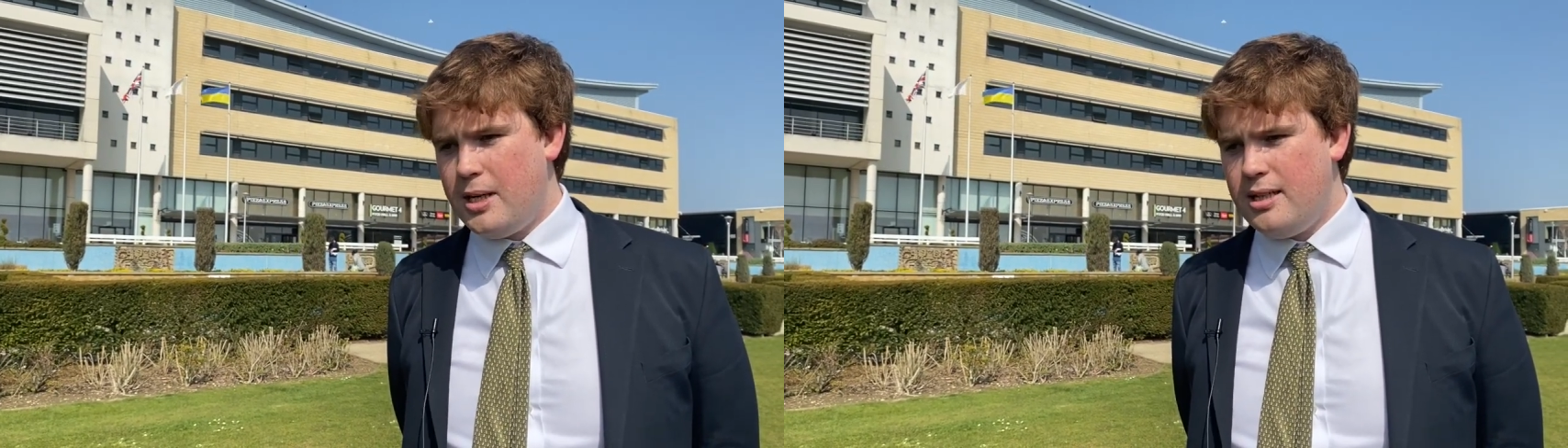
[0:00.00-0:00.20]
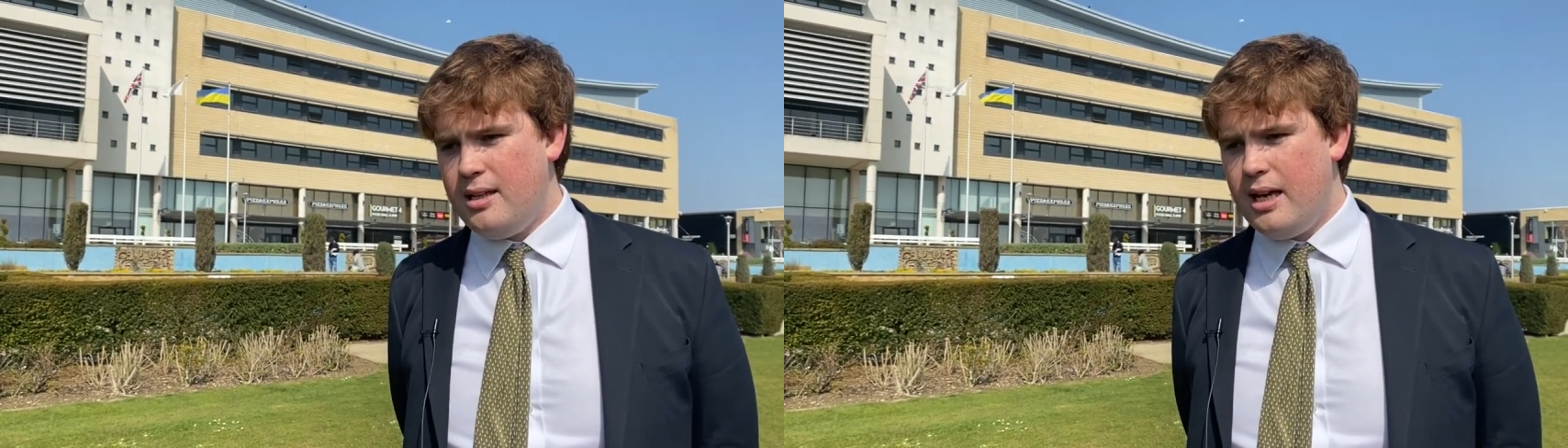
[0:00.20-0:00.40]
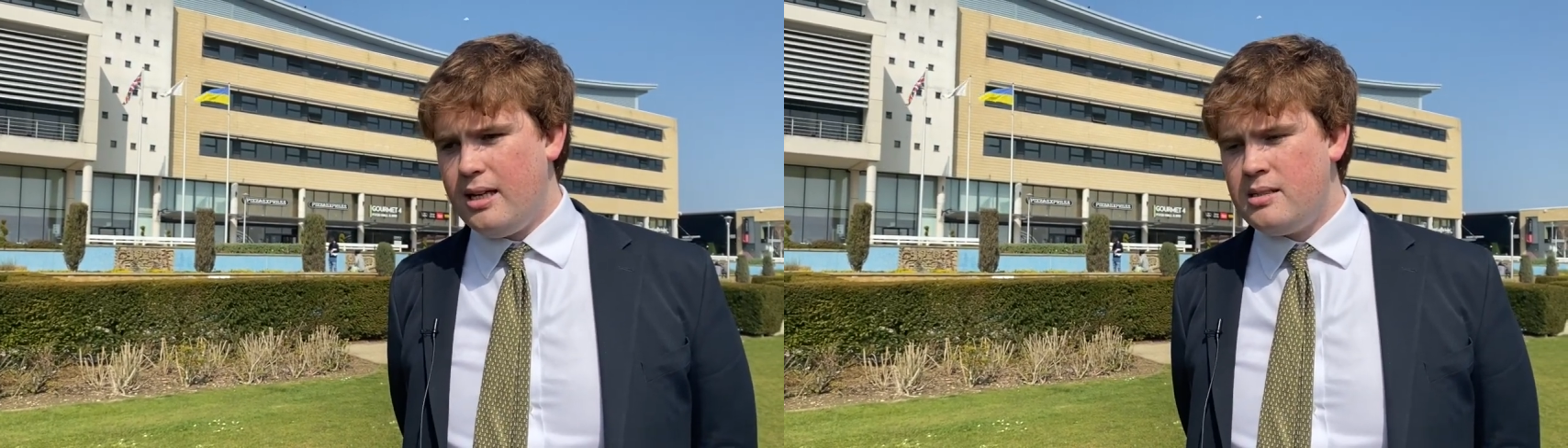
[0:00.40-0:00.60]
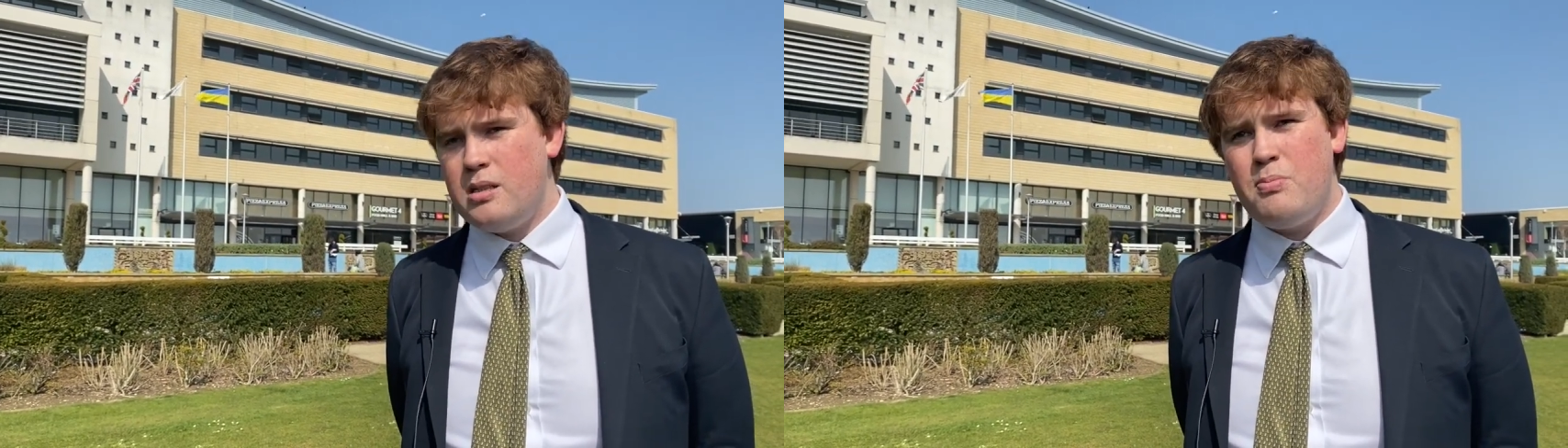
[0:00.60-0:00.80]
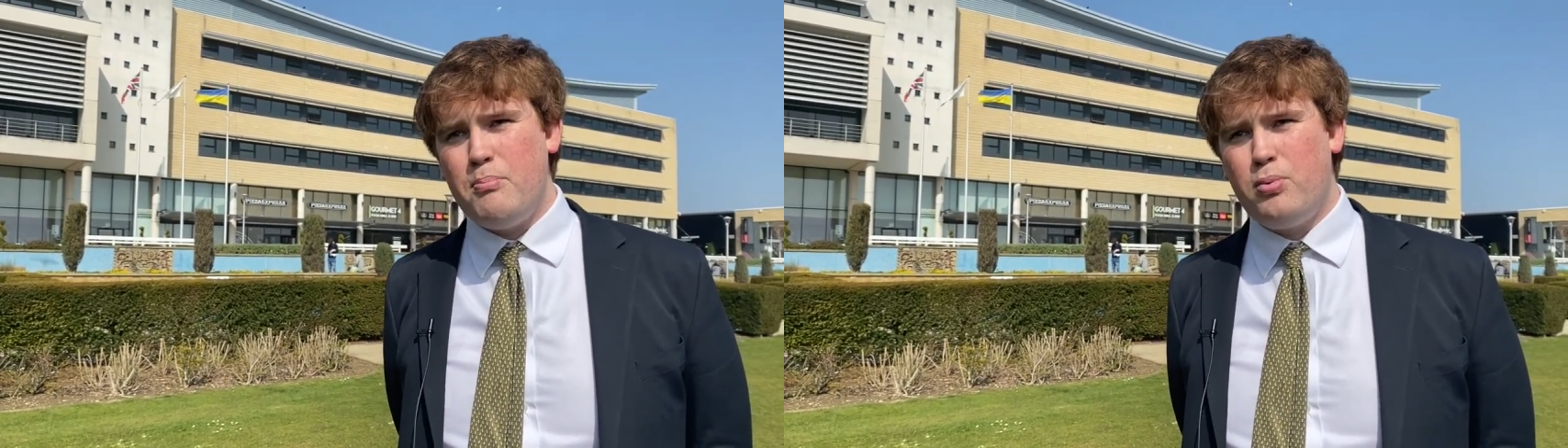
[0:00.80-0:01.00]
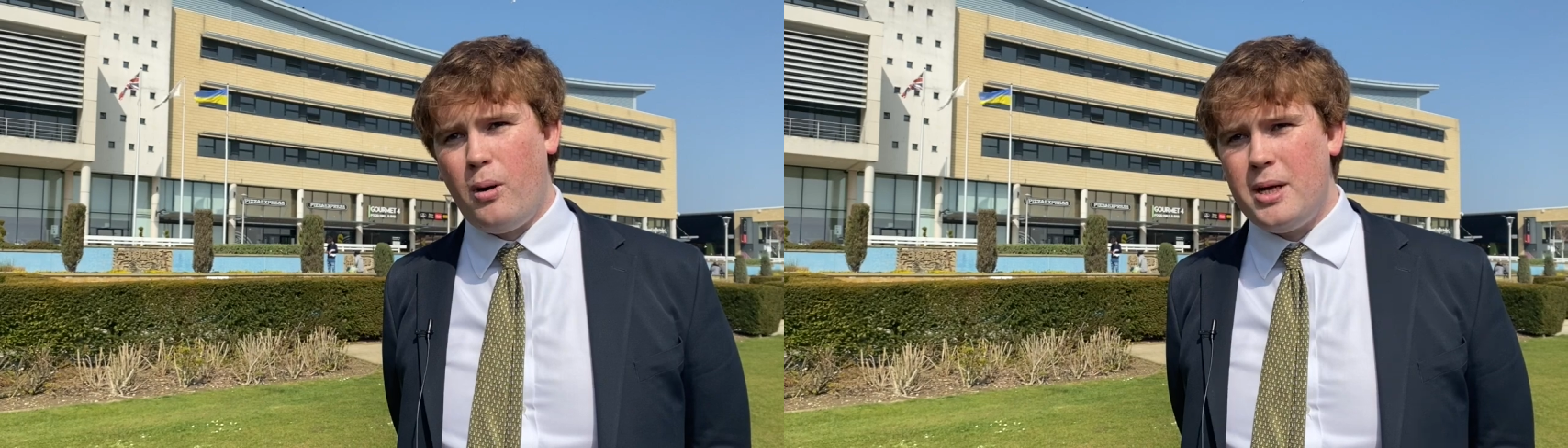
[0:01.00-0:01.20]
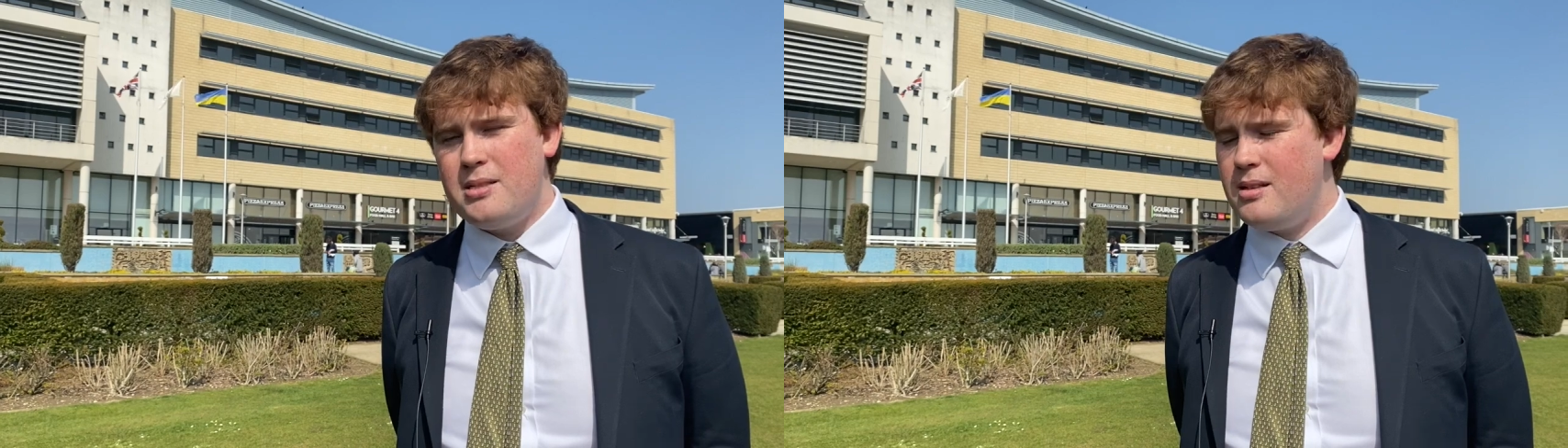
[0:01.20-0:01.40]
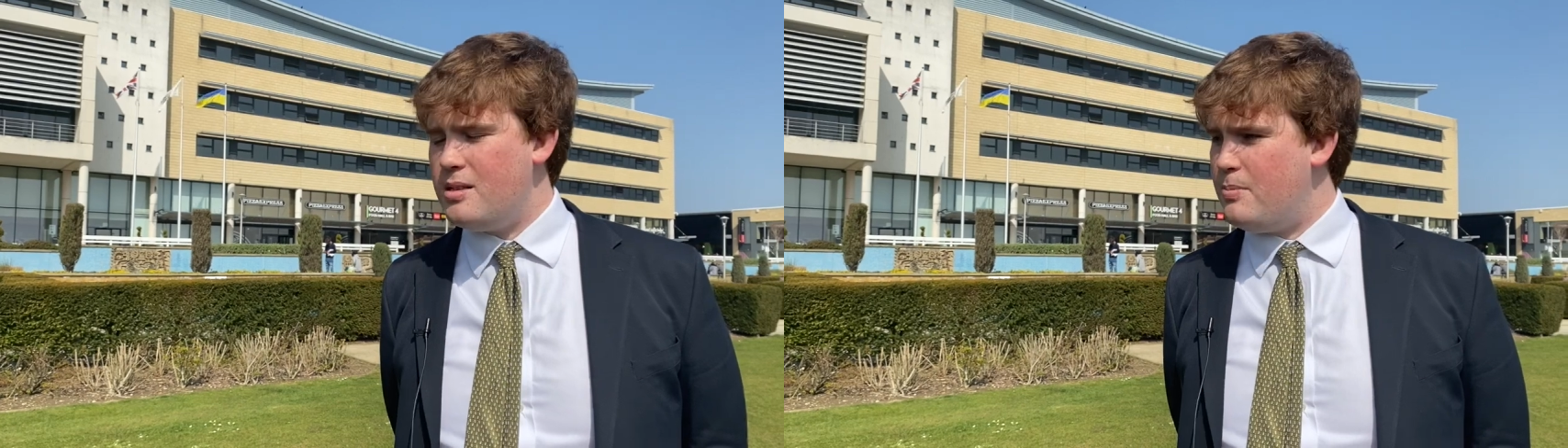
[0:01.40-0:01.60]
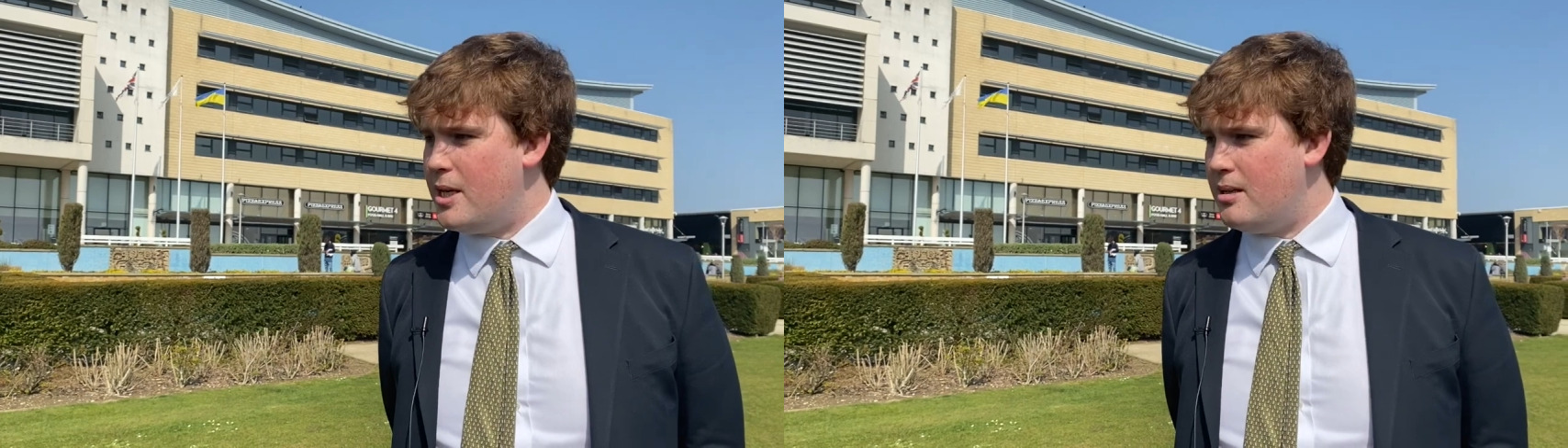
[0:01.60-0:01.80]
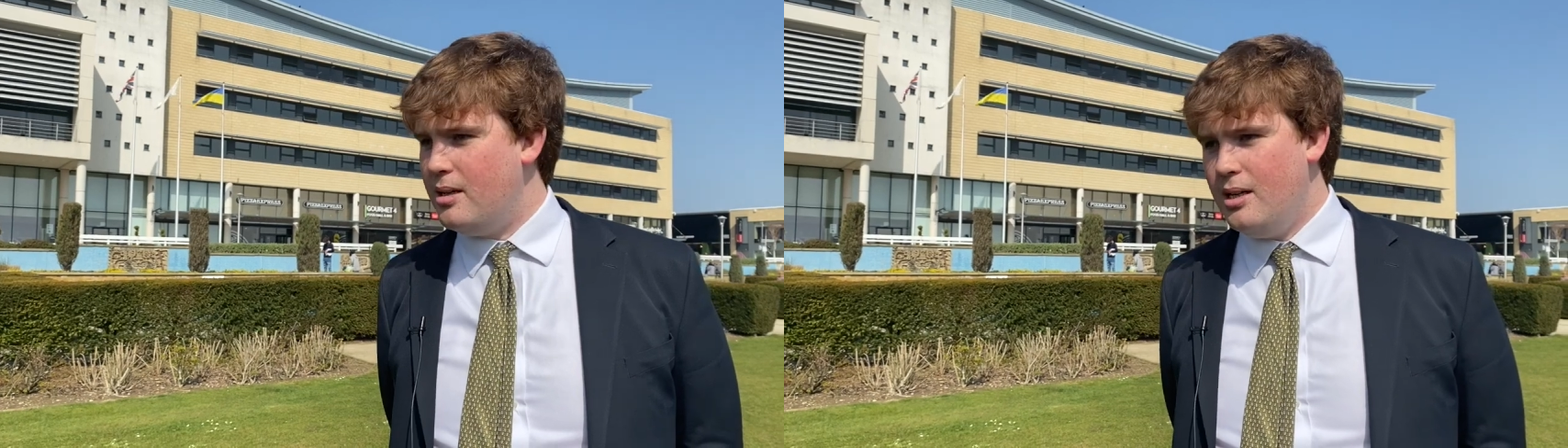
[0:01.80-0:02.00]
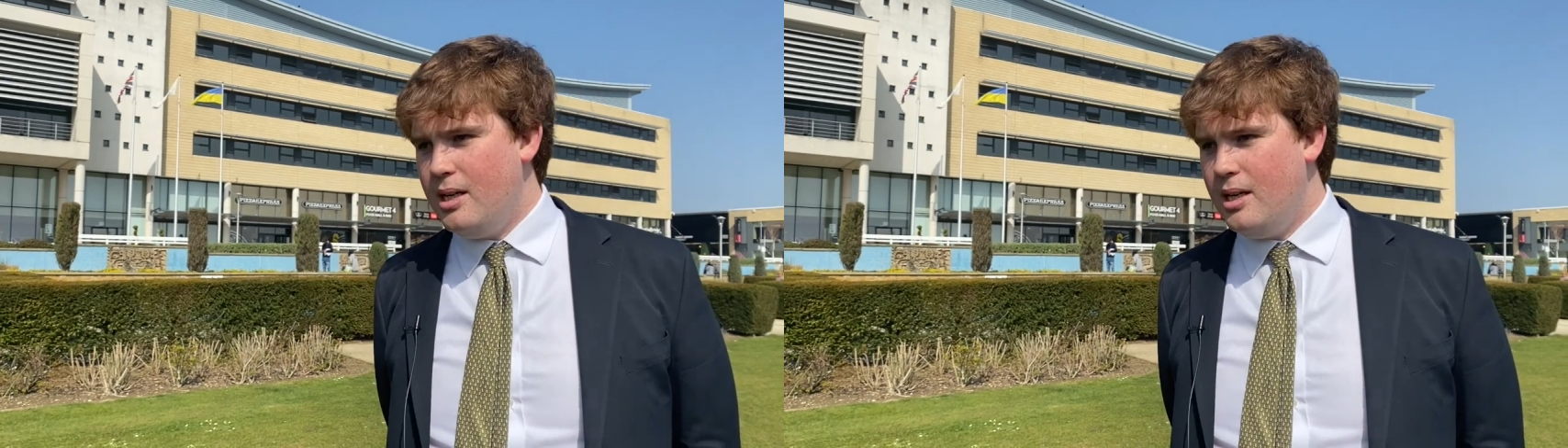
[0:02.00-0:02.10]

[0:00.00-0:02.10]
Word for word: many years, it's been promised, it's been,